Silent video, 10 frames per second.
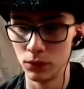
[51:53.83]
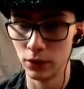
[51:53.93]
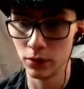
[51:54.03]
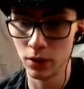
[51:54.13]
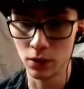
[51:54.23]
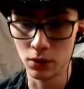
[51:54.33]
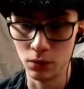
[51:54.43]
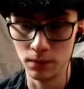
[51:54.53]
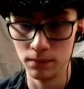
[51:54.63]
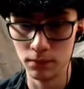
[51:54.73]
Okay, cool.
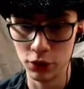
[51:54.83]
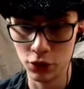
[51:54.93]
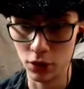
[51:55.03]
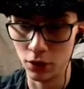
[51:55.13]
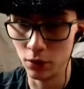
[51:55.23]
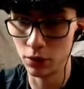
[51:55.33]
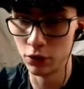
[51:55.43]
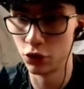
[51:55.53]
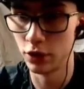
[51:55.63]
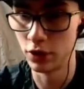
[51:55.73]
So we're going
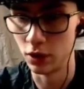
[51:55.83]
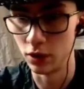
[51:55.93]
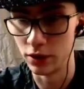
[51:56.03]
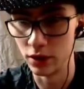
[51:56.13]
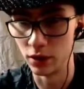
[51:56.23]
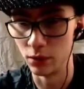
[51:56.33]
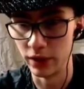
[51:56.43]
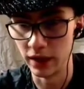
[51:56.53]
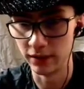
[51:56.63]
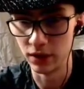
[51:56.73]
to trade in cards here. We
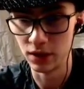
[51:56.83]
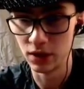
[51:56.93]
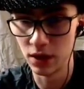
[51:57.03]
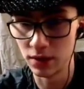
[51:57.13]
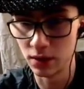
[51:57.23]
have the set.